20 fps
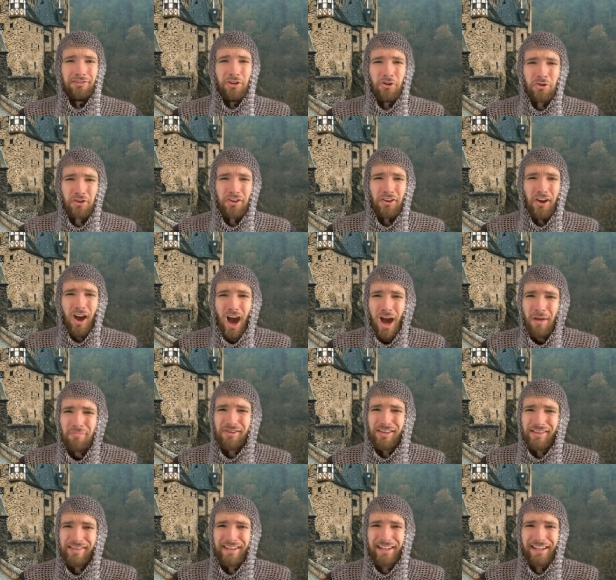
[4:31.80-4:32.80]
Look, I'm
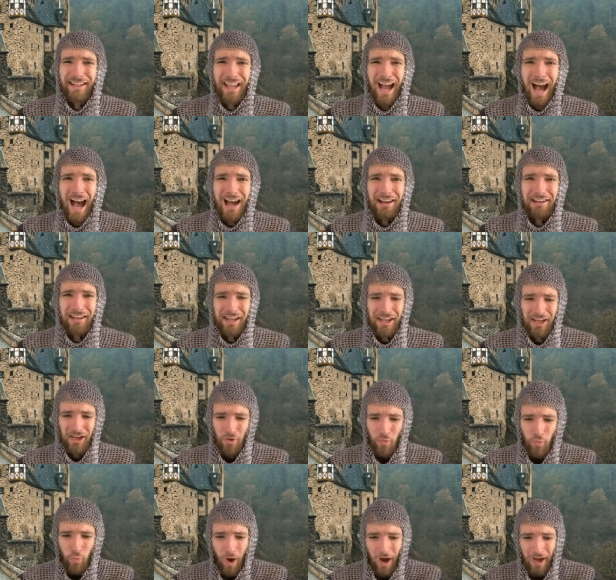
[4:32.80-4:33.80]
just a guard here.
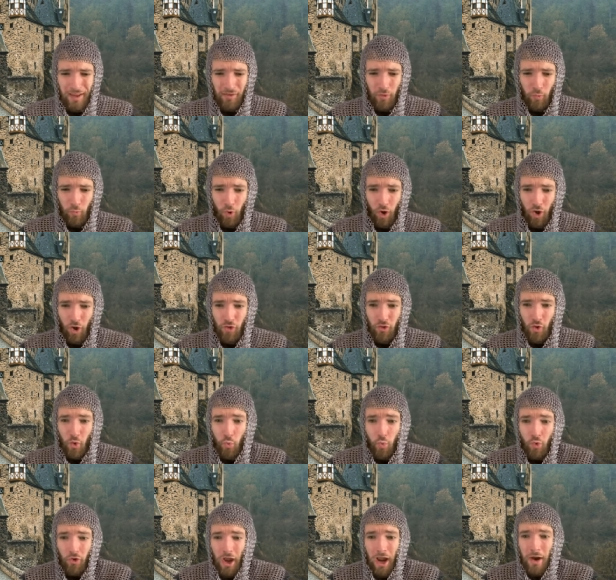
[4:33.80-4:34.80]
Why in the world
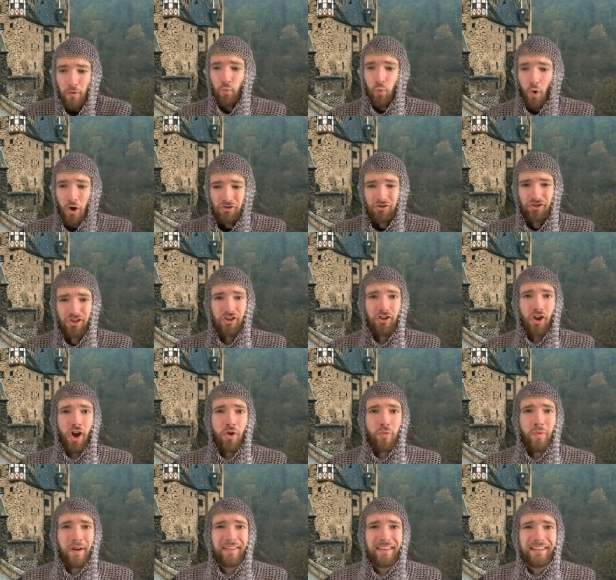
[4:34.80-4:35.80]
would I want to
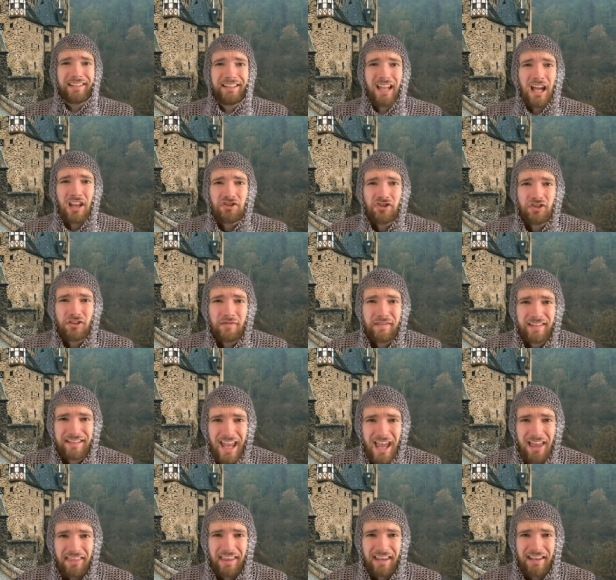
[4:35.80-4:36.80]
know where the Dungeon of
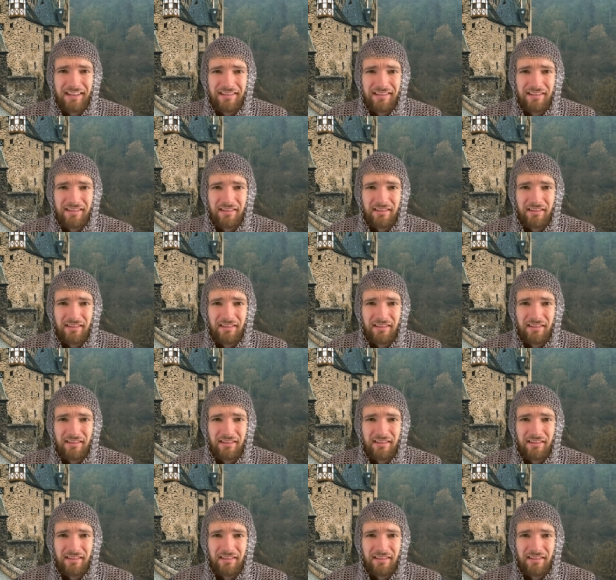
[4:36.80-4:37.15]
Death is?